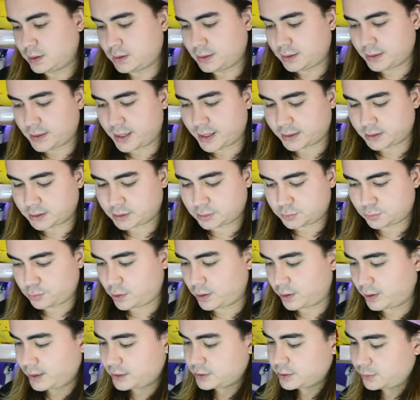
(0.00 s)
Next
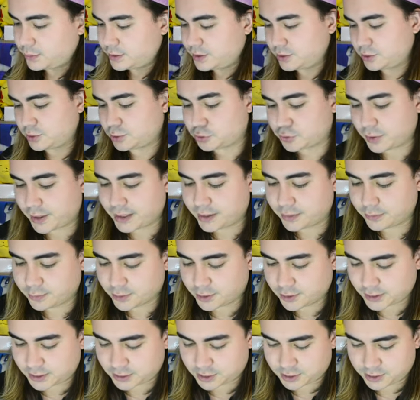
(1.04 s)
one, let's go with the Australian
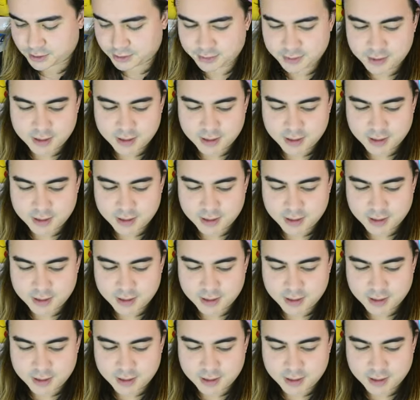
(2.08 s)
one actually.